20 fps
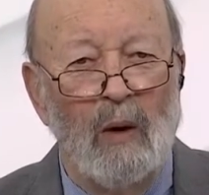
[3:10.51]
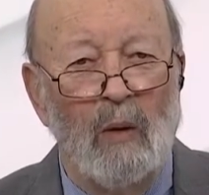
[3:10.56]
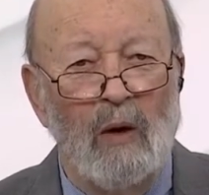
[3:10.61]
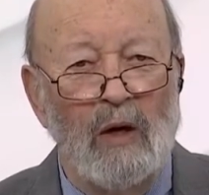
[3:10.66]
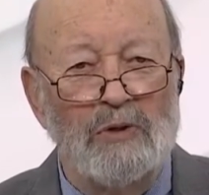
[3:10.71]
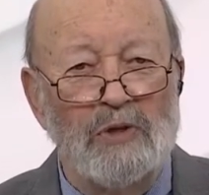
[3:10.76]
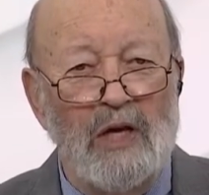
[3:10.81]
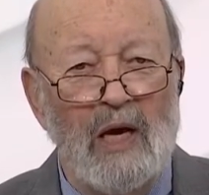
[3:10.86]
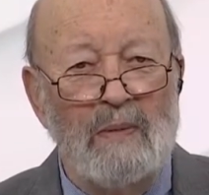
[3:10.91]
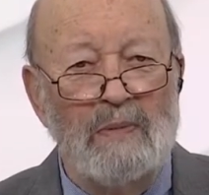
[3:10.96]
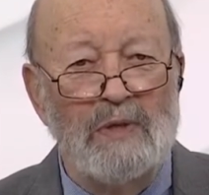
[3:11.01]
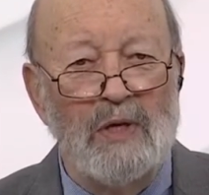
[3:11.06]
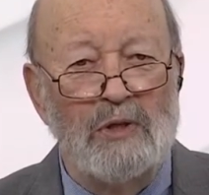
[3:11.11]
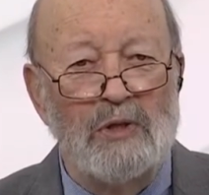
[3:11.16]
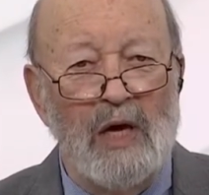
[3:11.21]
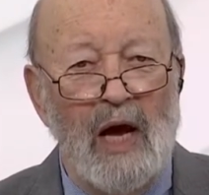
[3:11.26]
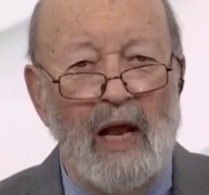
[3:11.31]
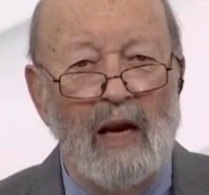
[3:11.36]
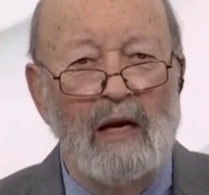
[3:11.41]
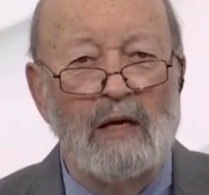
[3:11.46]
Well, it seems the
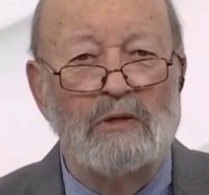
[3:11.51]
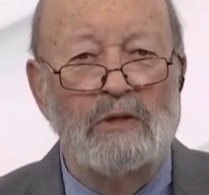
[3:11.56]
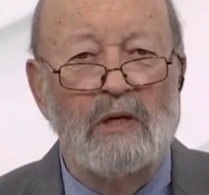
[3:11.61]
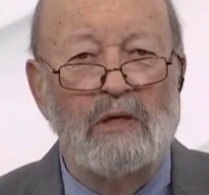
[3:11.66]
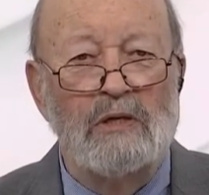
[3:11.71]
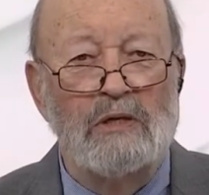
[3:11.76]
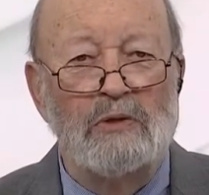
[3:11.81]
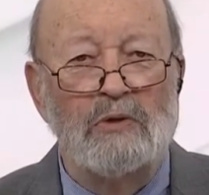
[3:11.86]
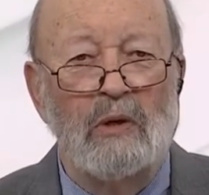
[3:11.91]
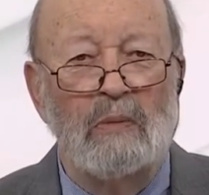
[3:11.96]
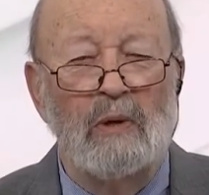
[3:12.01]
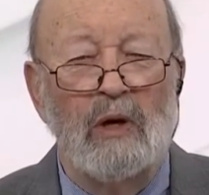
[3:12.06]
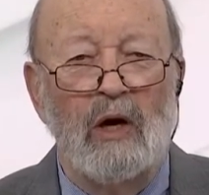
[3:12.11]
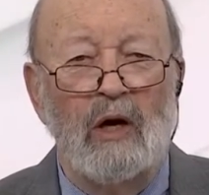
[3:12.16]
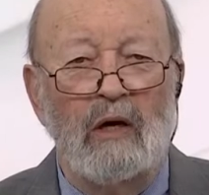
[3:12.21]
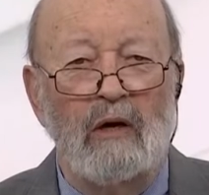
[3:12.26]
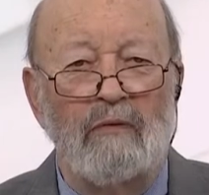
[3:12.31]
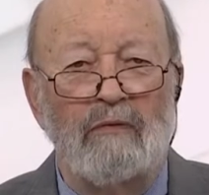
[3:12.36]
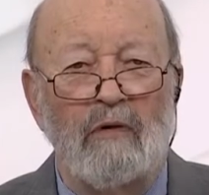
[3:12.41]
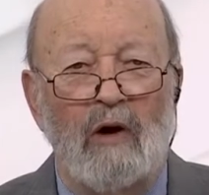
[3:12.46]
challenges to
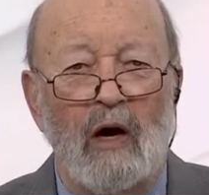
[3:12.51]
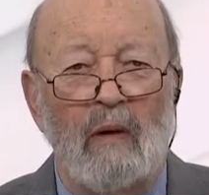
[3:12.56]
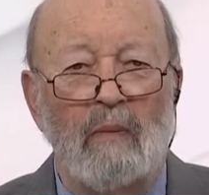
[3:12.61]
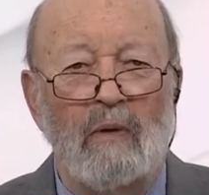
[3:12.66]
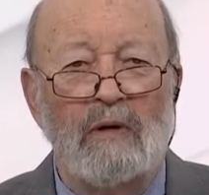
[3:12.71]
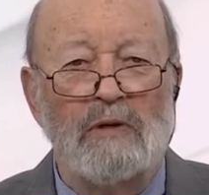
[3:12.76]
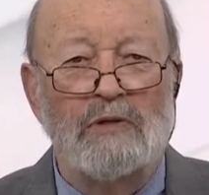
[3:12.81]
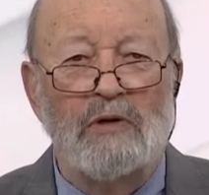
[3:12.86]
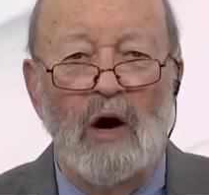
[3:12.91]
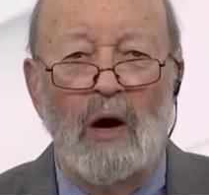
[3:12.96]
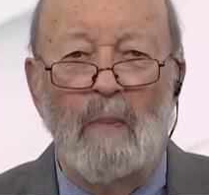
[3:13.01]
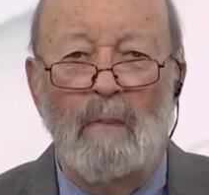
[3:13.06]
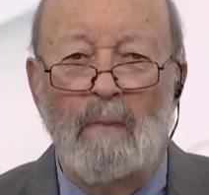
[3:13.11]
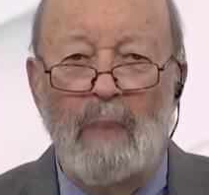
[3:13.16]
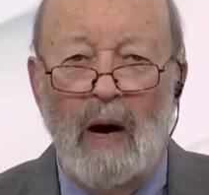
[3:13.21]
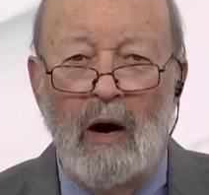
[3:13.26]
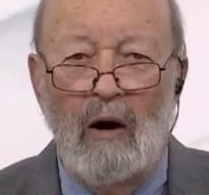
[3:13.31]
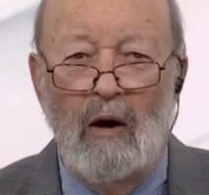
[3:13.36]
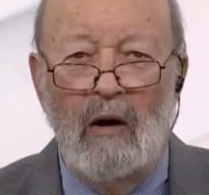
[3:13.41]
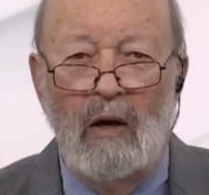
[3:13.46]
American farmers are
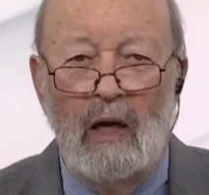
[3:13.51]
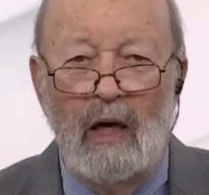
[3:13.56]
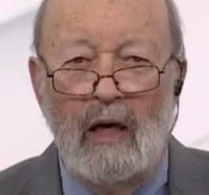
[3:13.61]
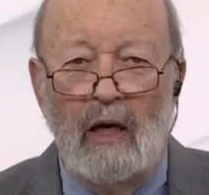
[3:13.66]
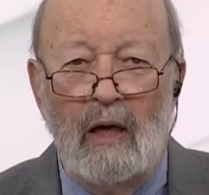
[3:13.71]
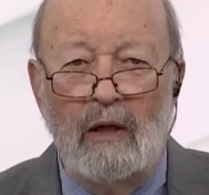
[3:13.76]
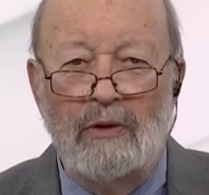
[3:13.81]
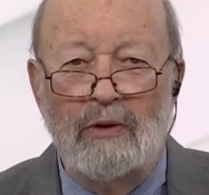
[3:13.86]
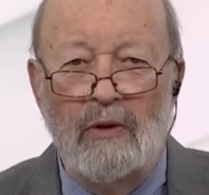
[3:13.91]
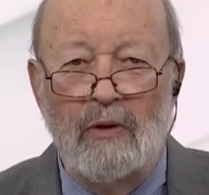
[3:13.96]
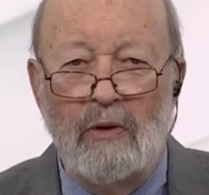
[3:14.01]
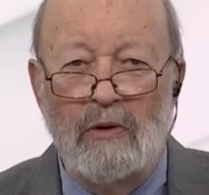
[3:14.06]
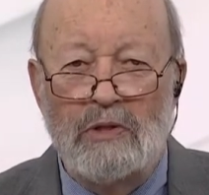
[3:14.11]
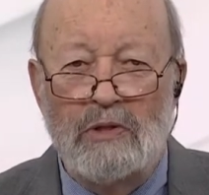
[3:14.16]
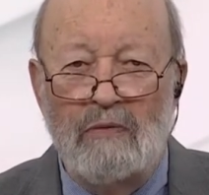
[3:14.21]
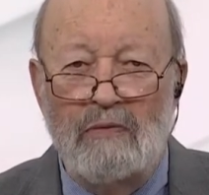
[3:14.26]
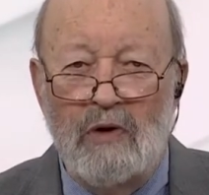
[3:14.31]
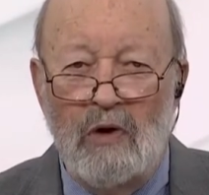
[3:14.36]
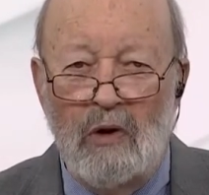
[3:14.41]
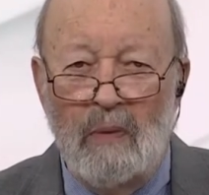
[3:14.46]
parallel to
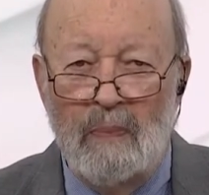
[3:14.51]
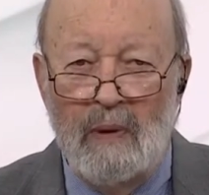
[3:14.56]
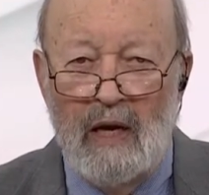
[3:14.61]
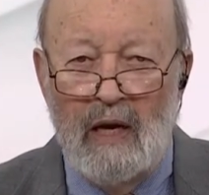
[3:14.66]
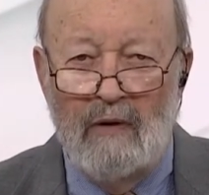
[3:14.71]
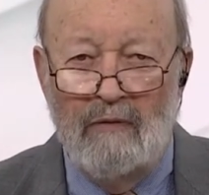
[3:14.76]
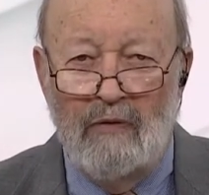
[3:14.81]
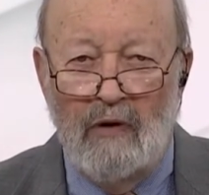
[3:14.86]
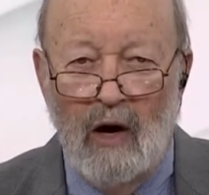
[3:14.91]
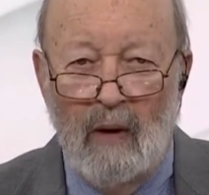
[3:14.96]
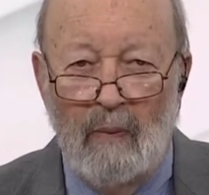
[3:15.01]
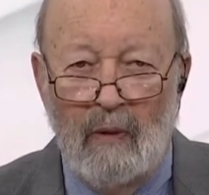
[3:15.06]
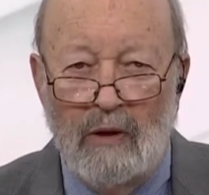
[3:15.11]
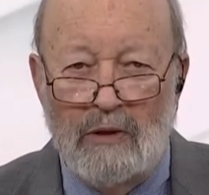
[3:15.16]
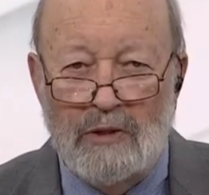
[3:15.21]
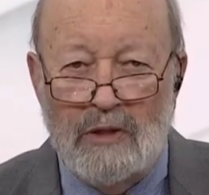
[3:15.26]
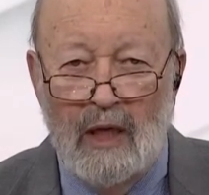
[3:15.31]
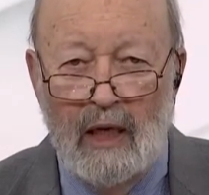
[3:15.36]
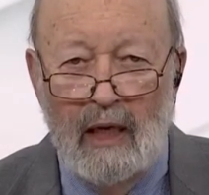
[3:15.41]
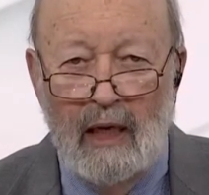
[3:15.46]
those of European
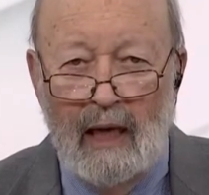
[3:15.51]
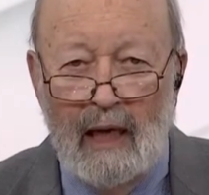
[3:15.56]
farmers.